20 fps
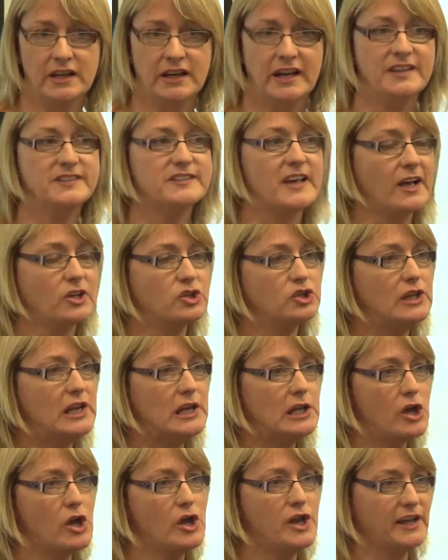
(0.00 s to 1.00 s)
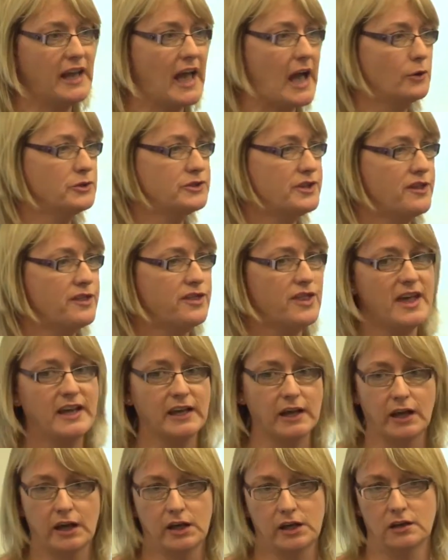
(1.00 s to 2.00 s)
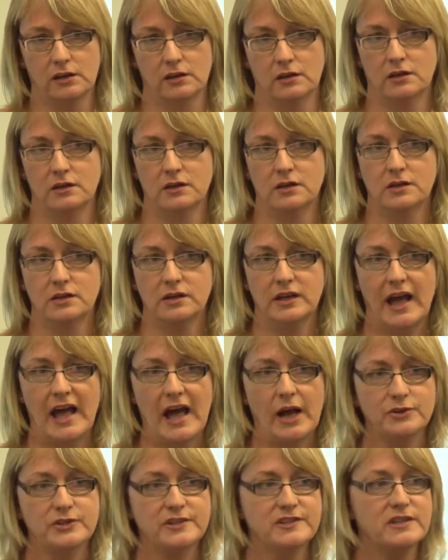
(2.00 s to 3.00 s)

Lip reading: It's actually learning how to think, how to